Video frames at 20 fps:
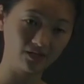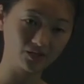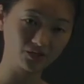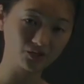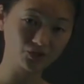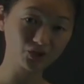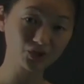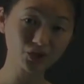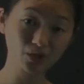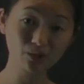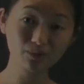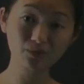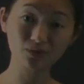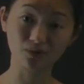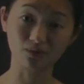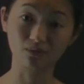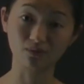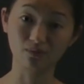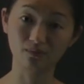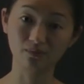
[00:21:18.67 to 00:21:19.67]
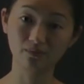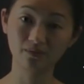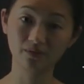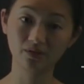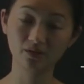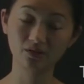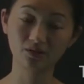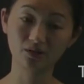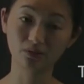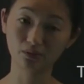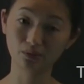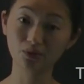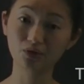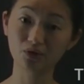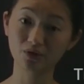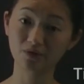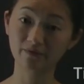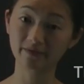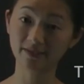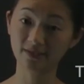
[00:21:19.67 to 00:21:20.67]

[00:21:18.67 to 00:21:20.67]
shows you solutions for